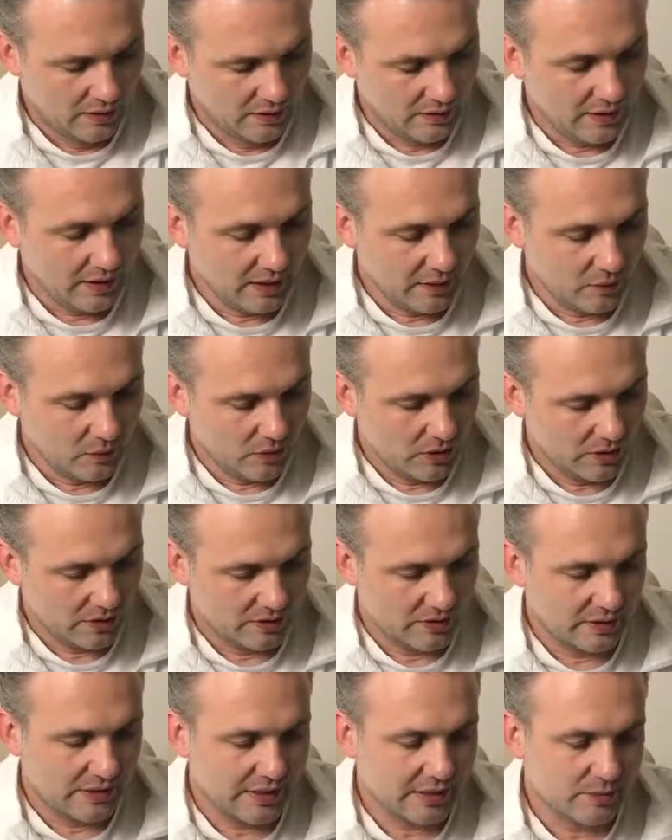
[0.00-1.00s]
Then
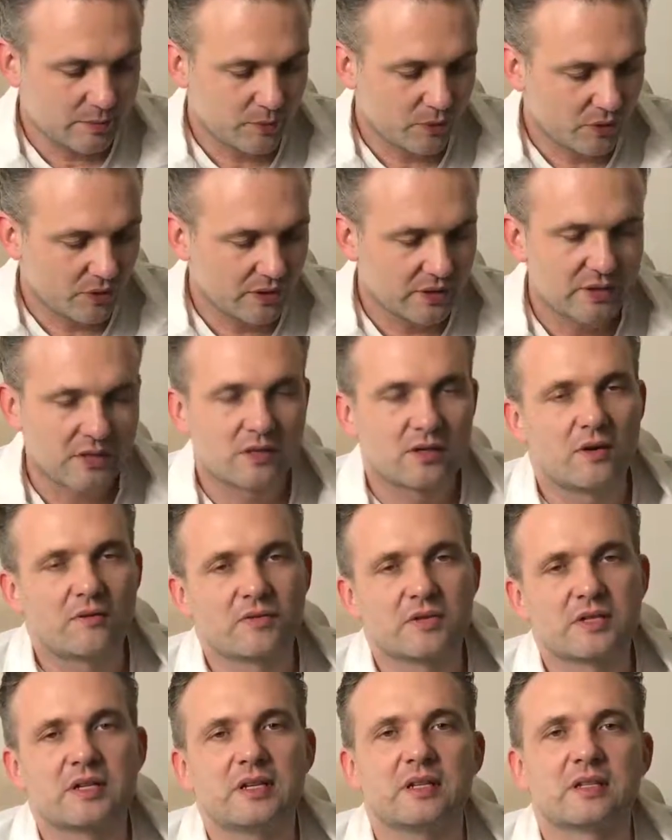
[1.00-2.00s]
the next point is
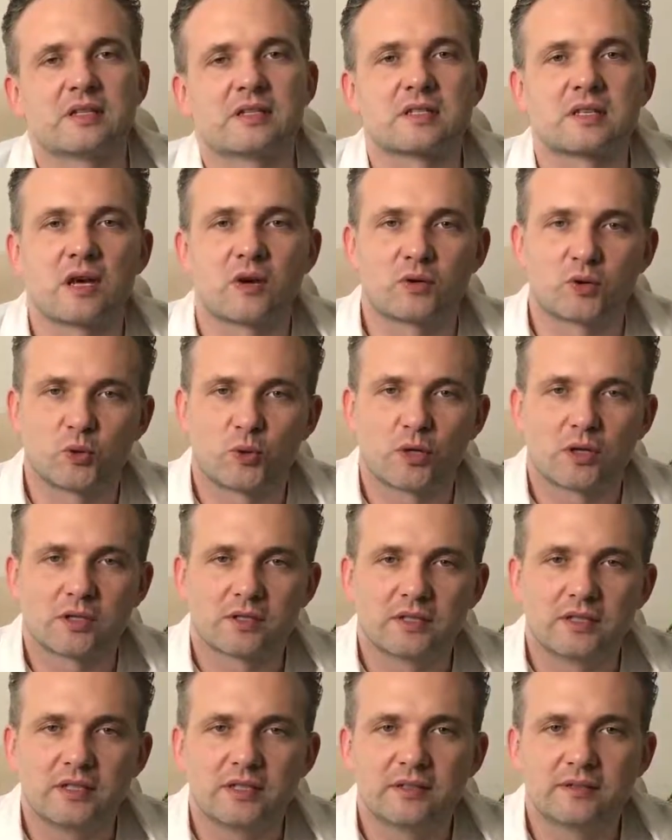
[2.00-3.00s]
obviously the sound
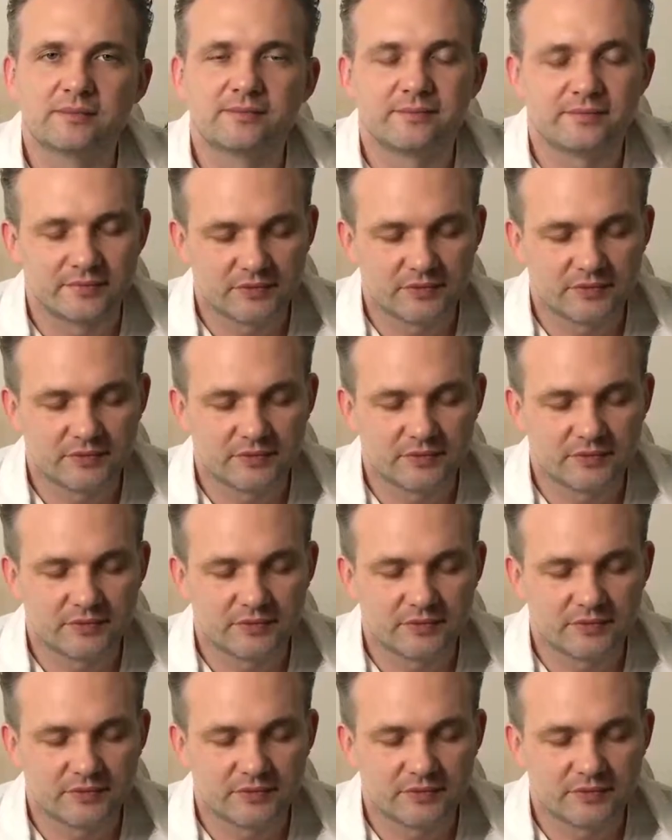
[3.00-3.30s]
quality.